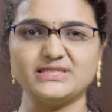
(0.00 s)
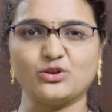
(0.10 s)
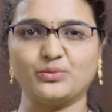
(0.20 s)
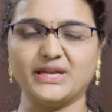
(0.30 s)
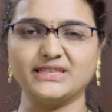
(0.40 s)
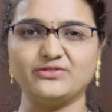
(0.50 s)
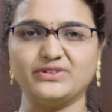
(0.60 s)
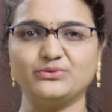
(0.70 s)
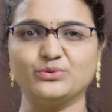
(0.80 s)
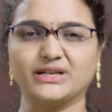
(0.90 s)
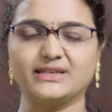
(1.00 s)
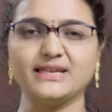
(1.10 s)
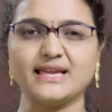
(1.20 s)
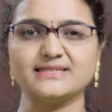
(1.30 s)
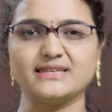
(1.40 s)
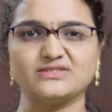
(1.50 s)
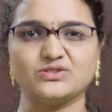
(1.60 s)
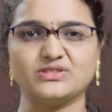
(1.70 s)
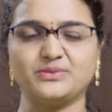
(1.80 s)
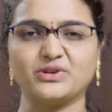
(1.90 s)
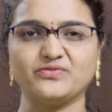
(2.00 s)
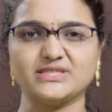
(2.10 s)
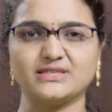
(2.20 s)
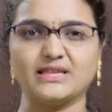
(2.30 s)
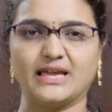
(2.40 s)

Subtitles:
Sowmya Devi, working as an associate professor